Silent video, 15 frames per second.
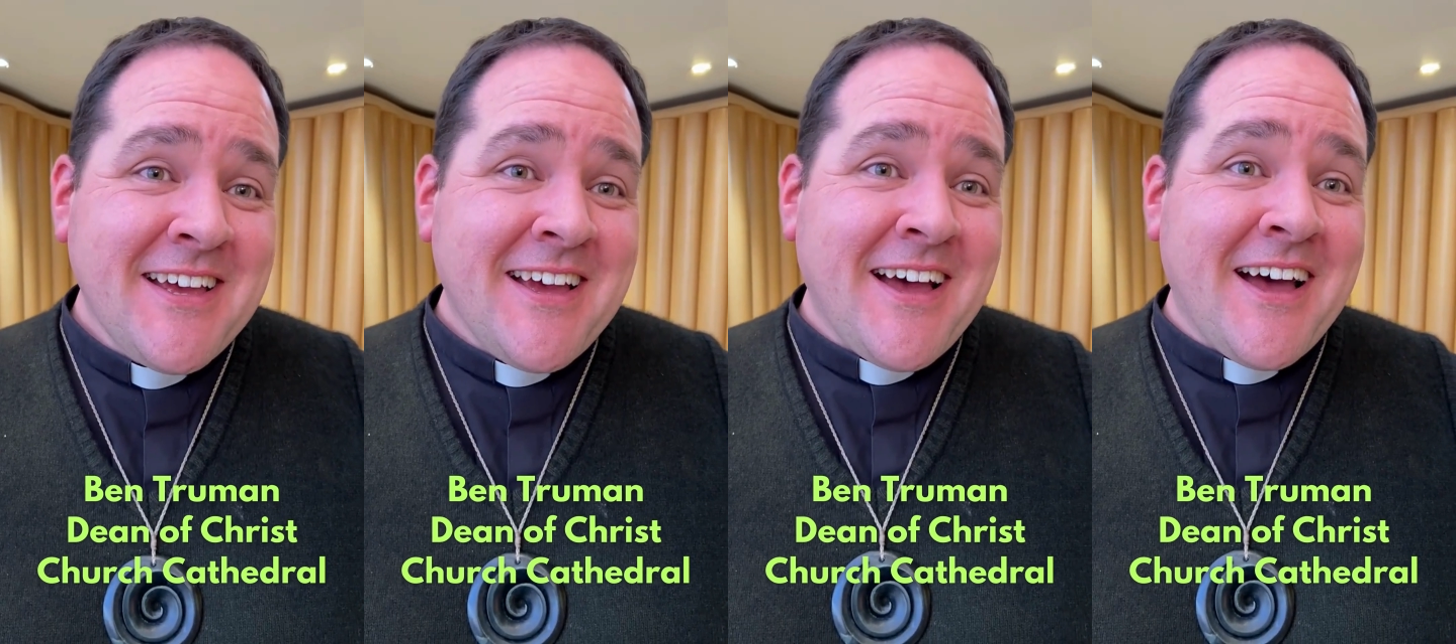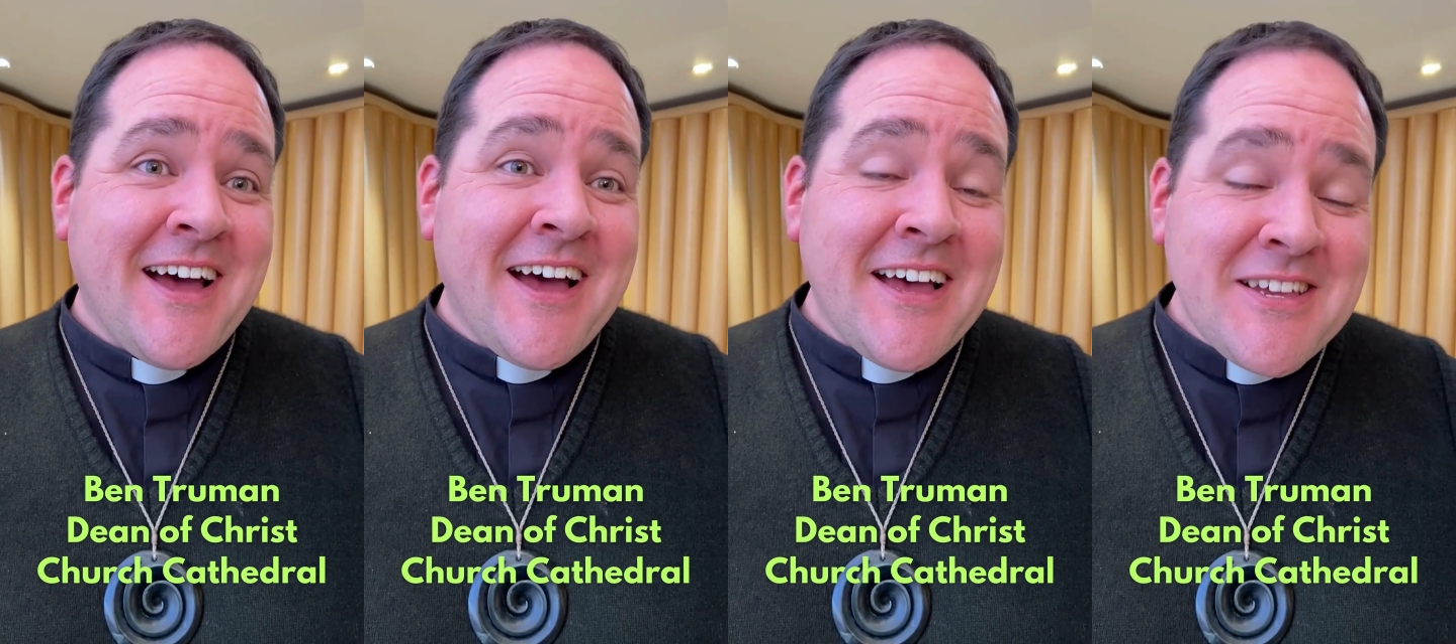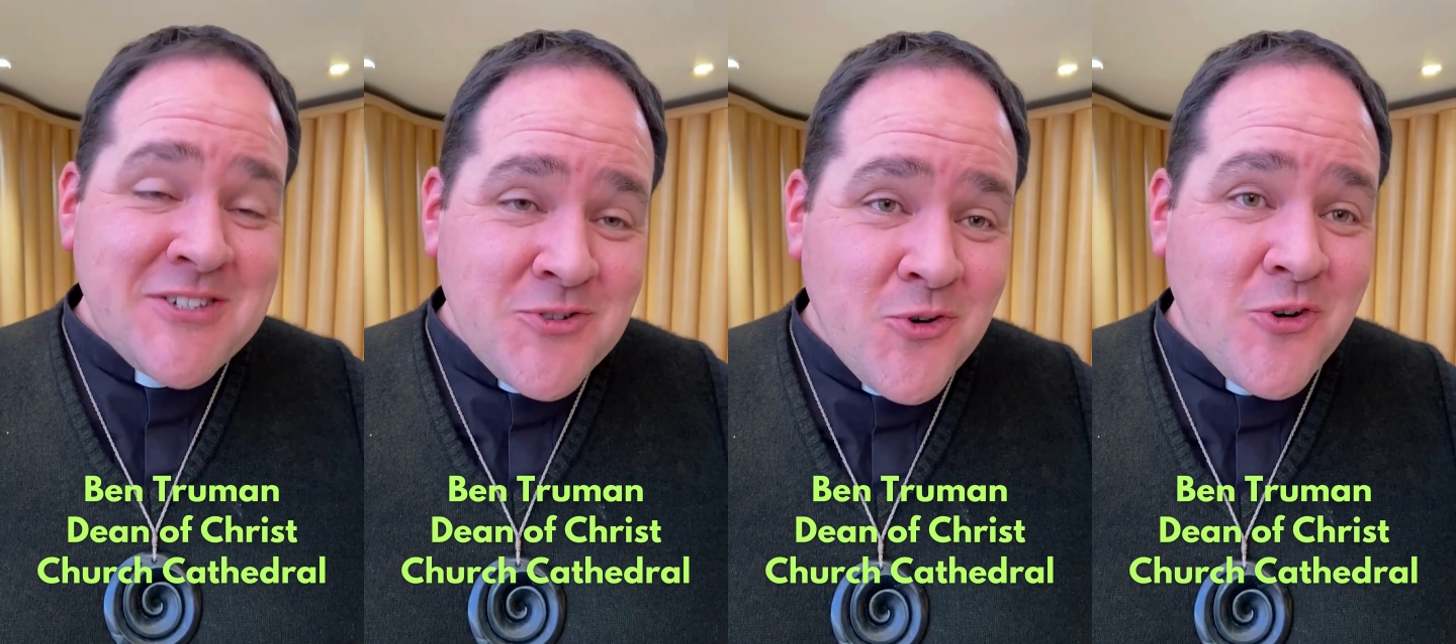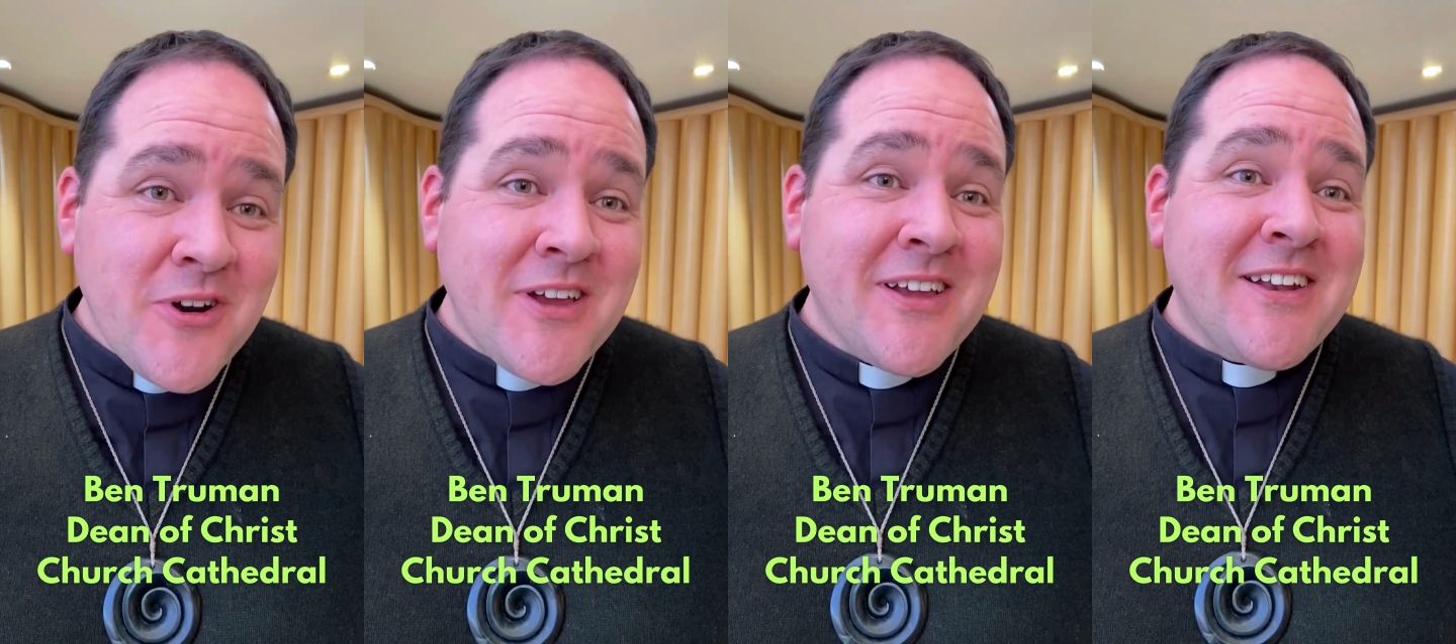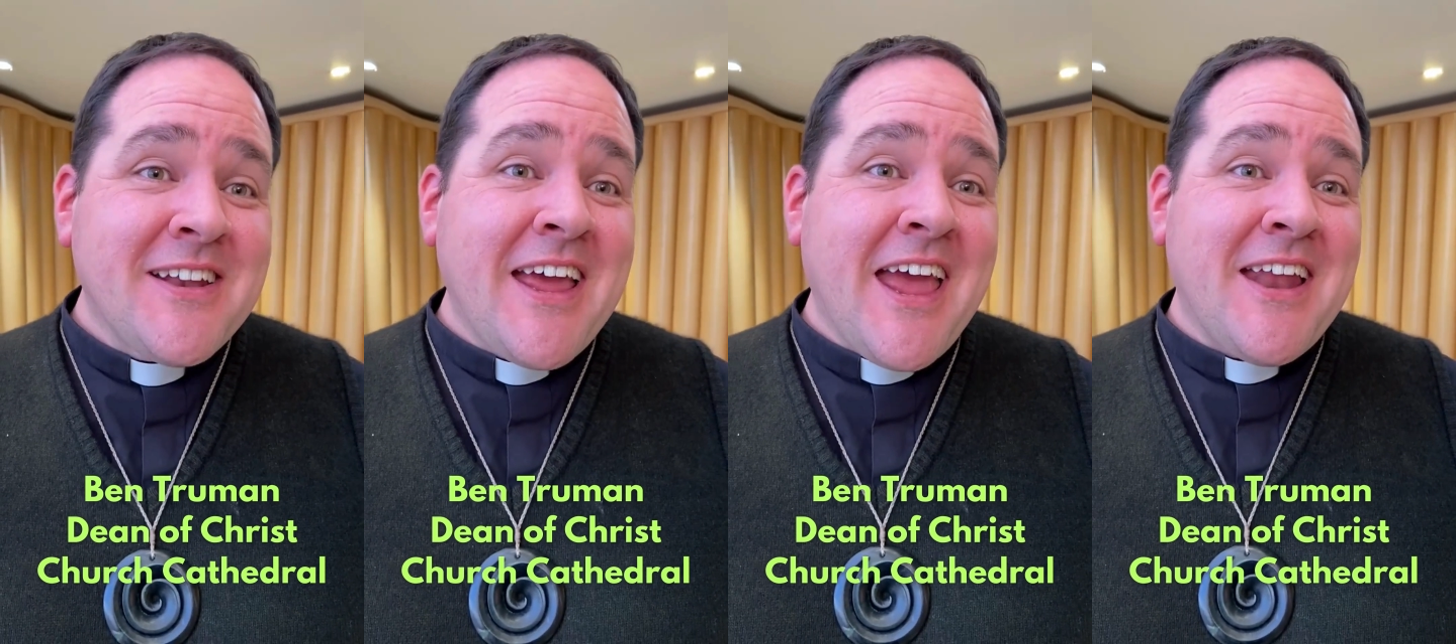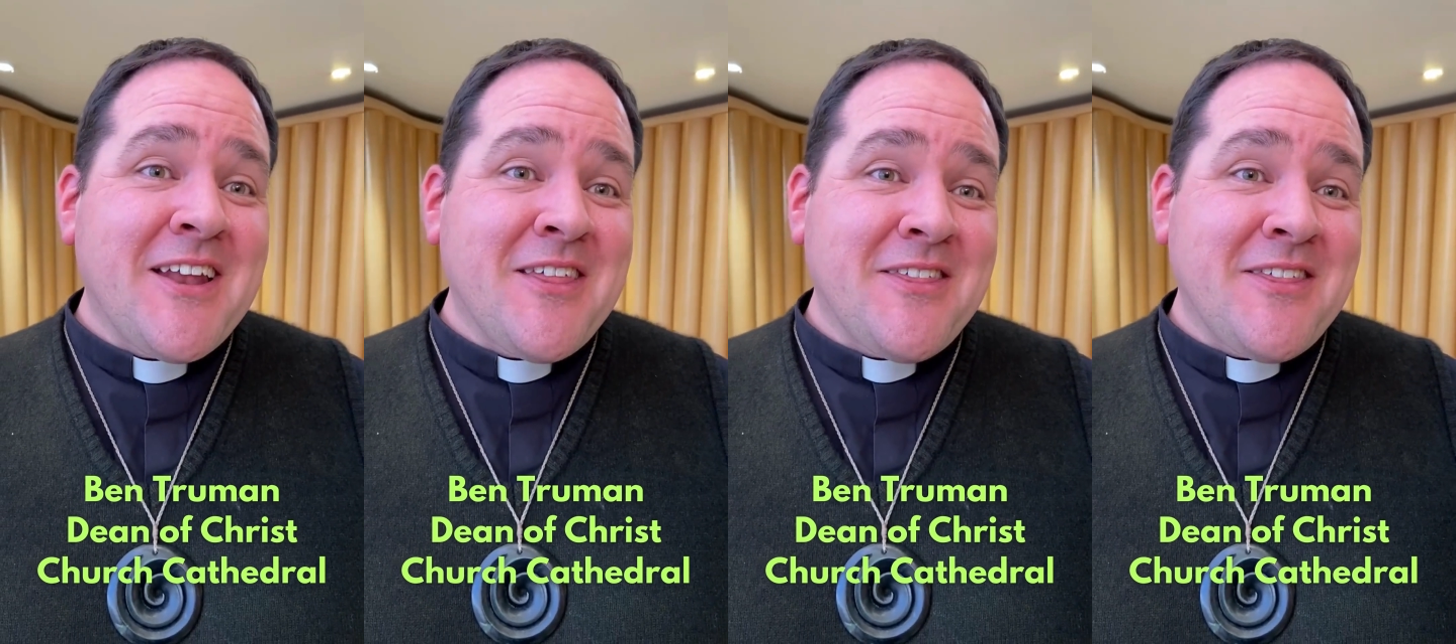a historian and a